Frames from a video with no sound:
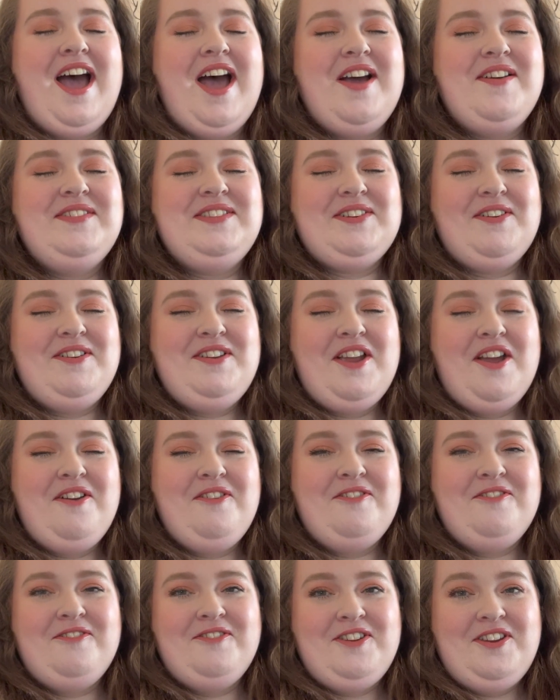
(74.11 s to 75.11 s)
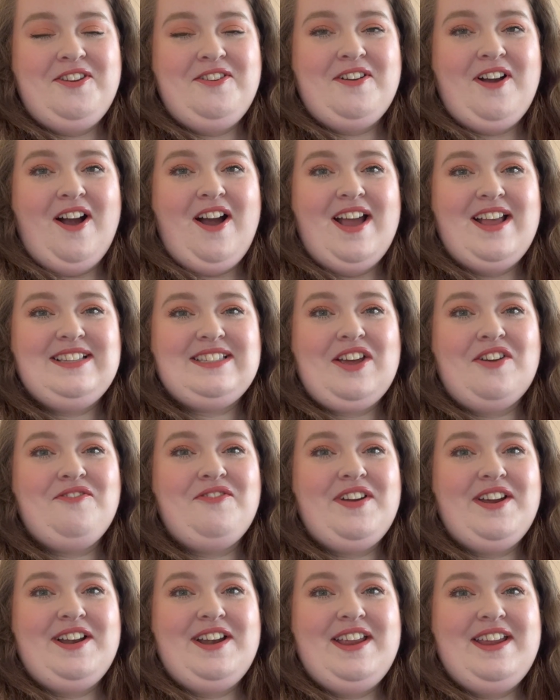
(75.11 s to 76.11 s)
So I know all you guys are
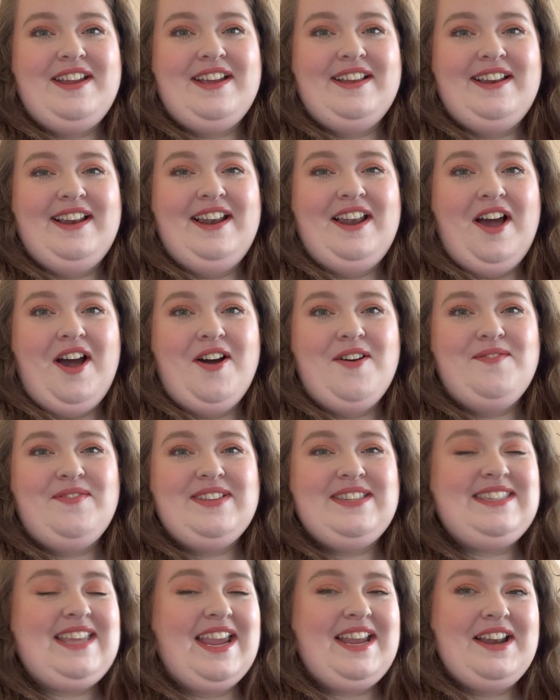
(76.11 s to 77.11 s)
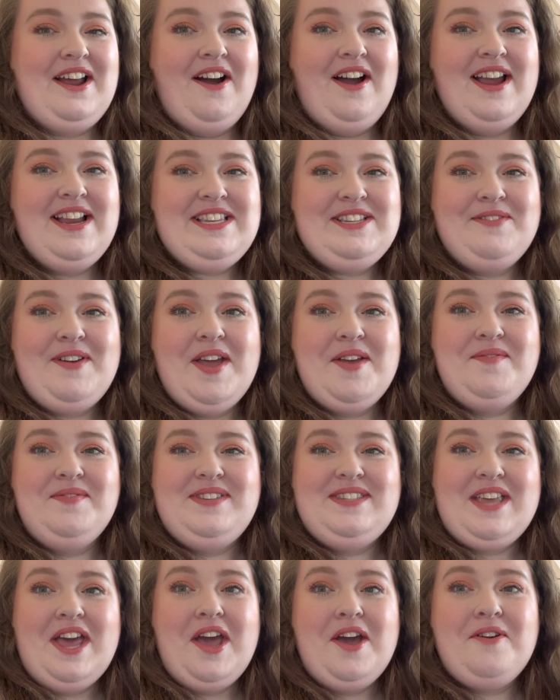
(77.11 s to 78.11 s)
really going to love saying hi to him.
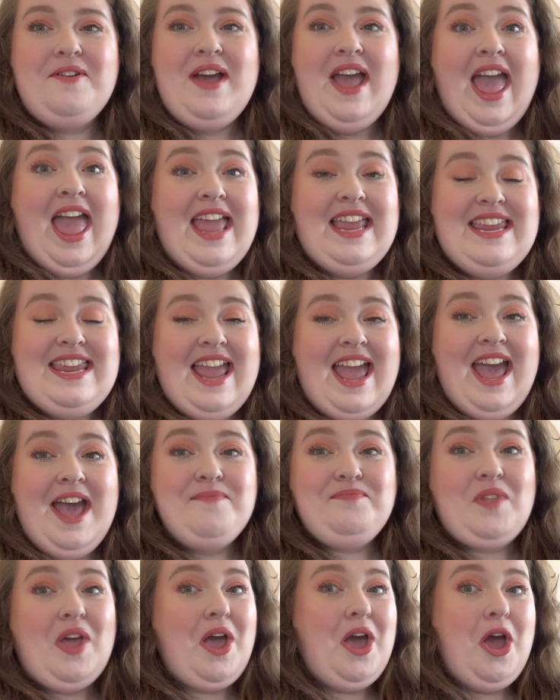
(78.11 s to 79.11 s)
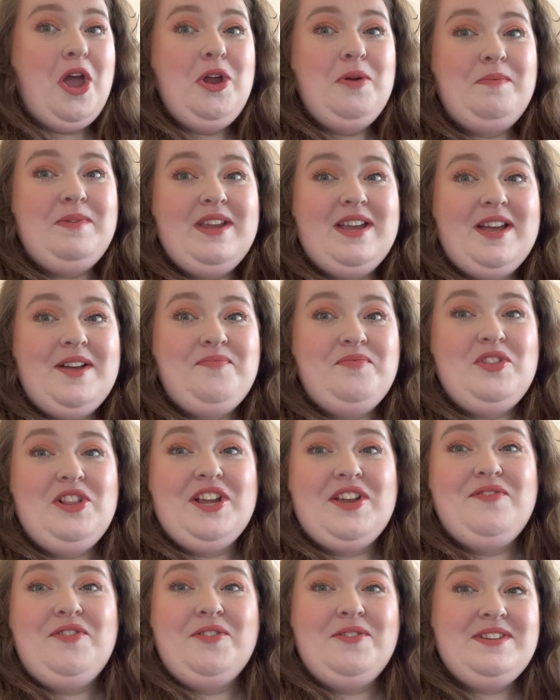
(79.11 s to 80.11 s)
So yeah, I hope you're
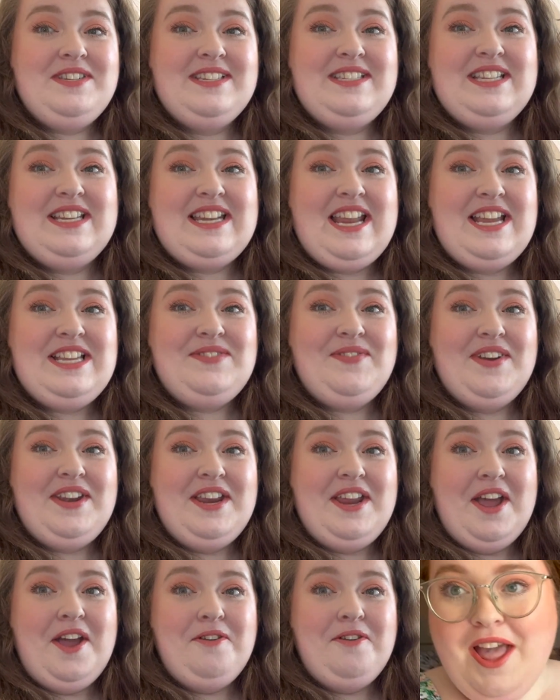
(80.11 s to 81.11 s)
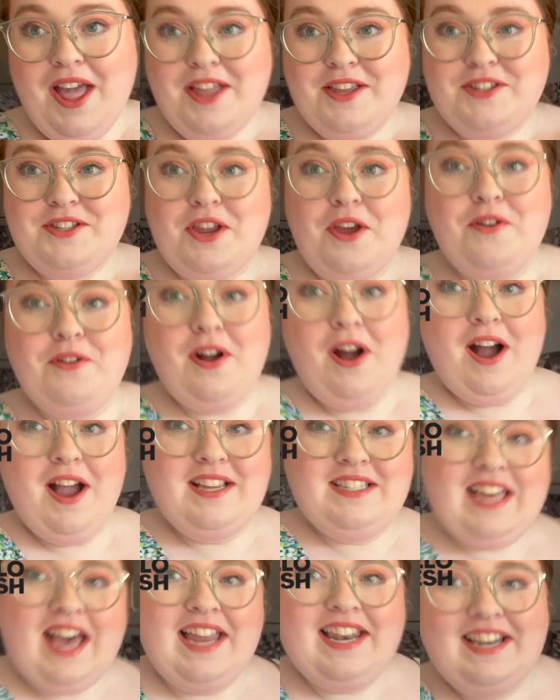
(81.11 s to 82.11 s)
looking forward to today's video. So
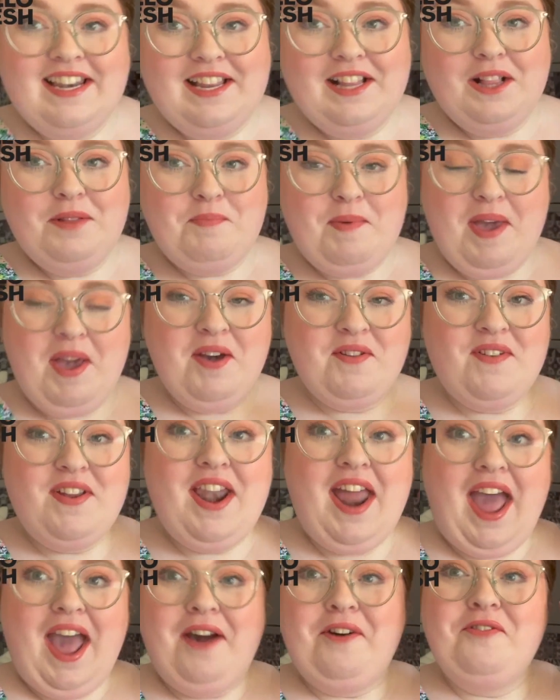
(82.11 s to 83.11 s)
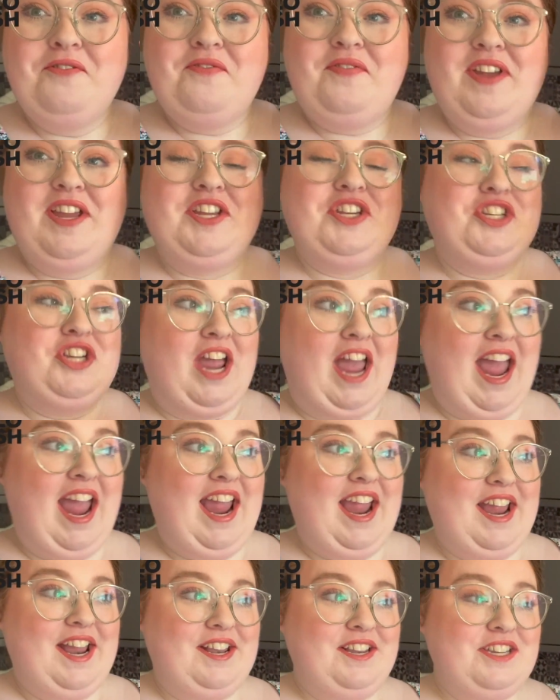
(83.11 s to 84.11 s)
guys, had a little bit of an outfit
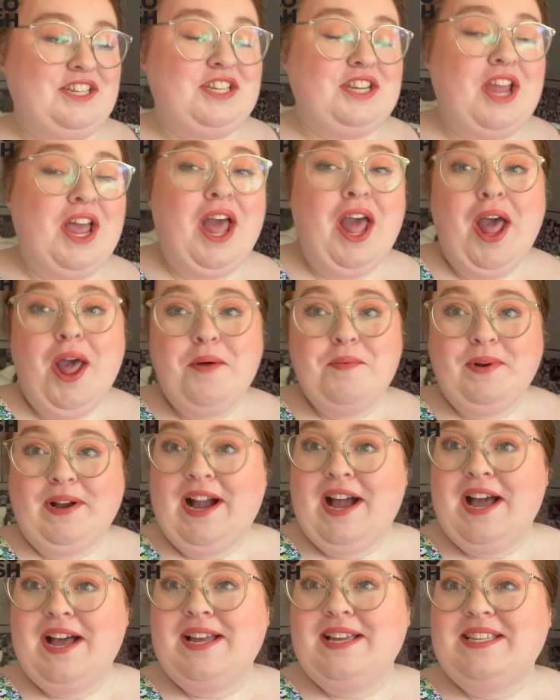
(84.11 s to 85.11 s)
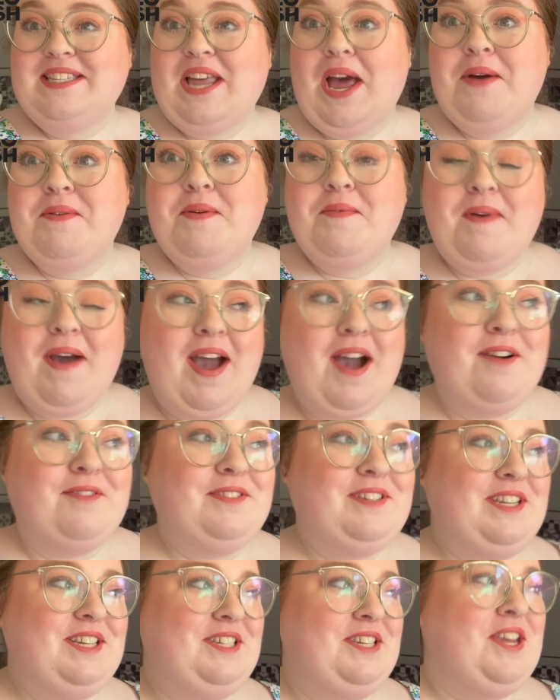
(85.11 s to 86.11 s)
change because I'm
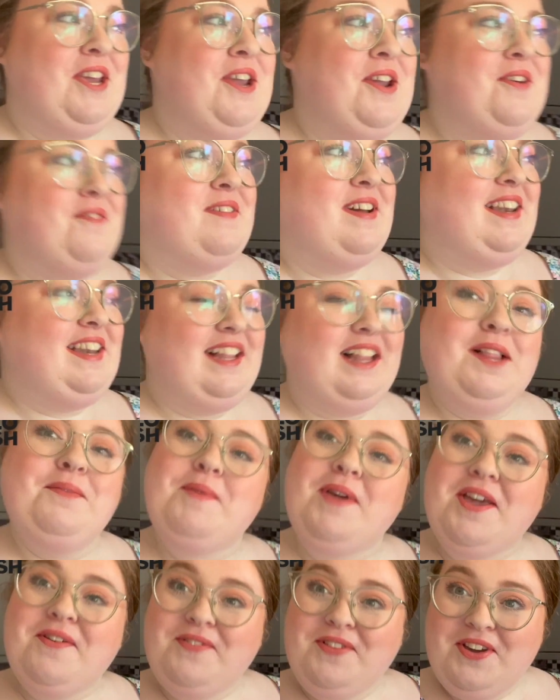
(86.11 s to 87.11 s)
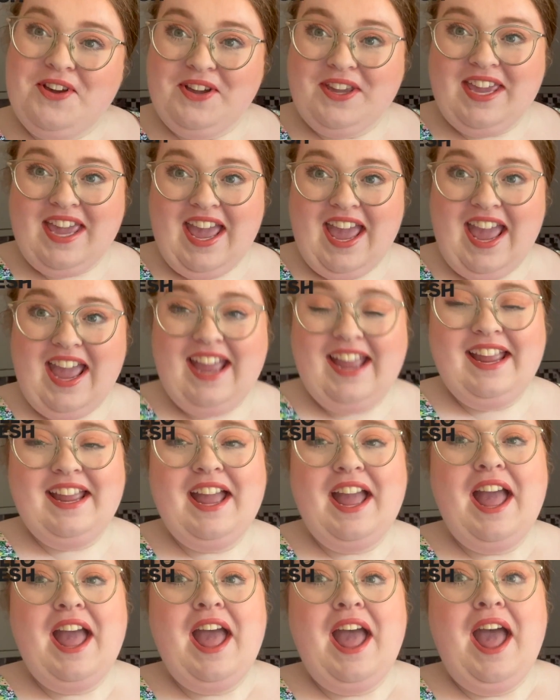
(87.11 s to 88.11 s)
about to do a little bit of
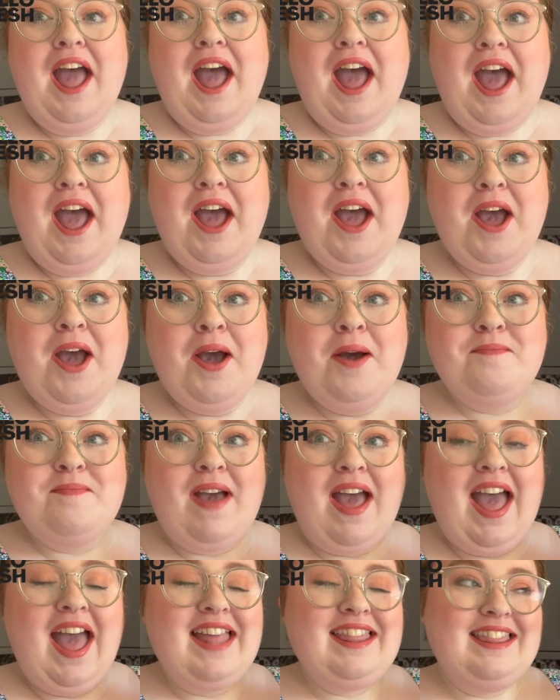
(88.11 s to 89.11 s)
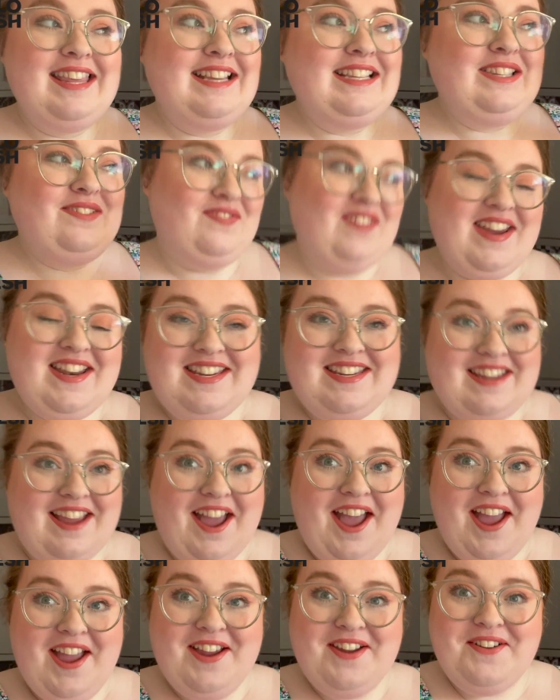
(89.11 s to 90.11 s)
cooking. And this video
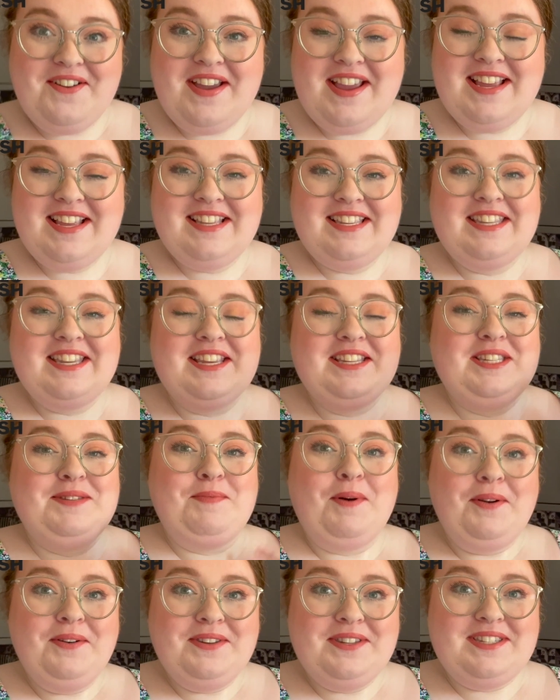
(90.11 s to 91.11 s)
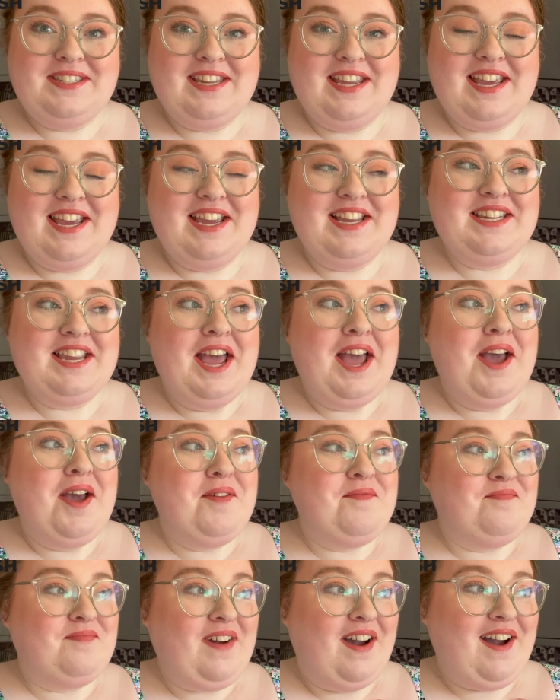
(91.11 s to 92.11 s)
is sponsored
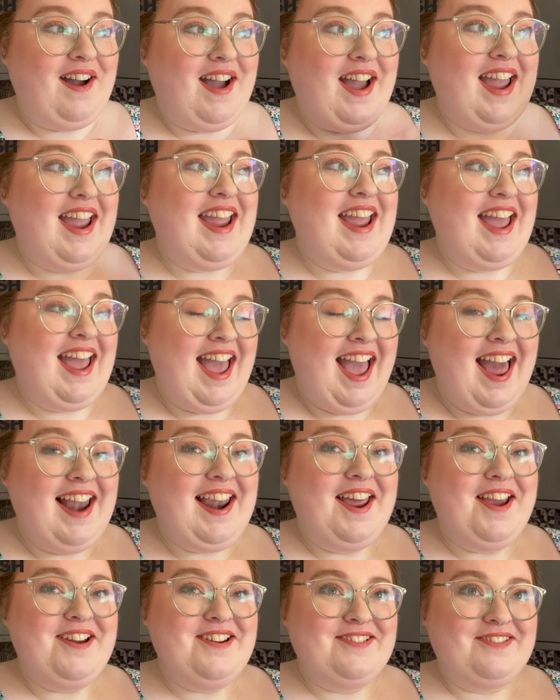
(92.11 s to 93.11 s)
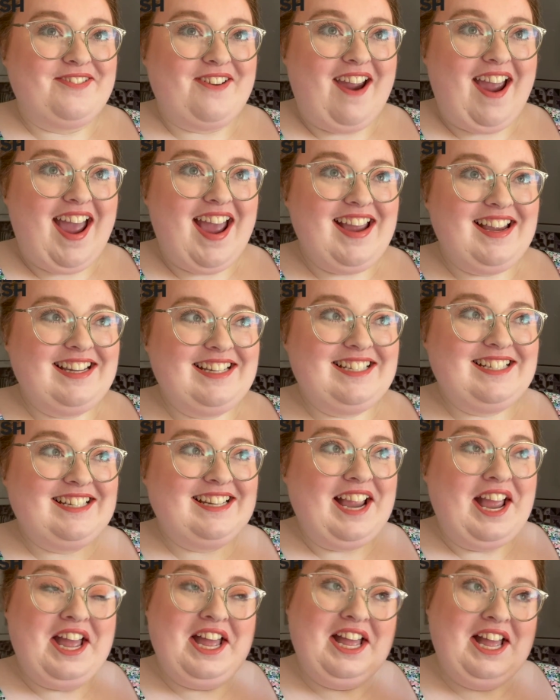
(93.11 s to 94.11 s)
by HelloFresh.
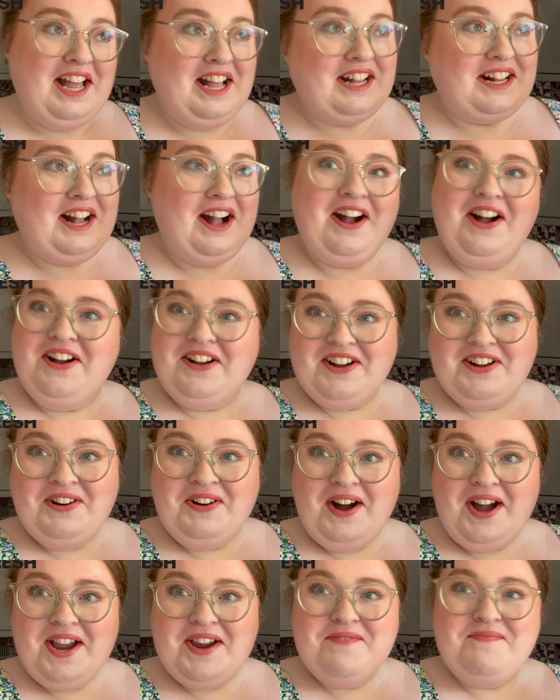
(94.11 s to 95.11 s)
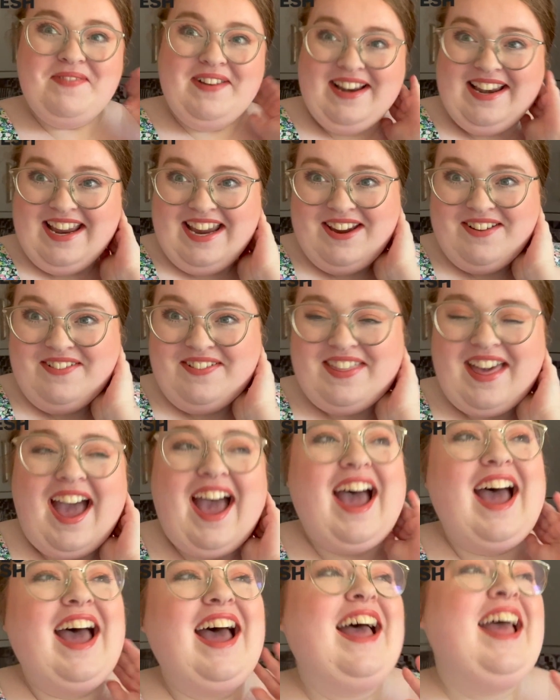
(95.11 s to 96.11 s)
Can't quite believe
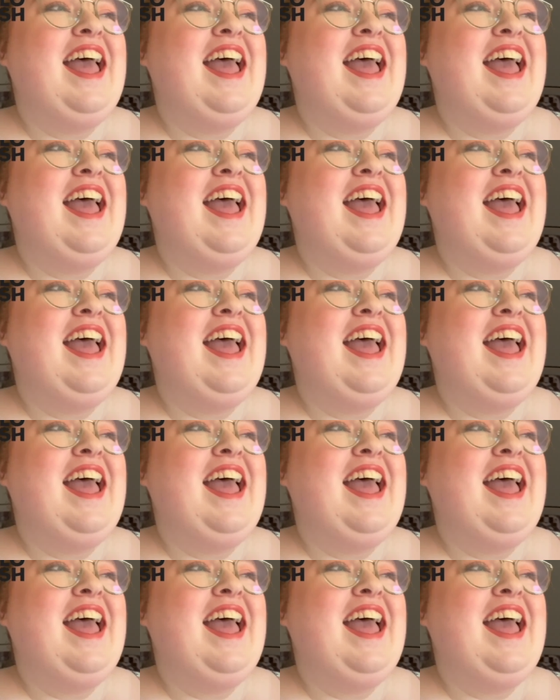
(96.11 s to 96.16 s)
that.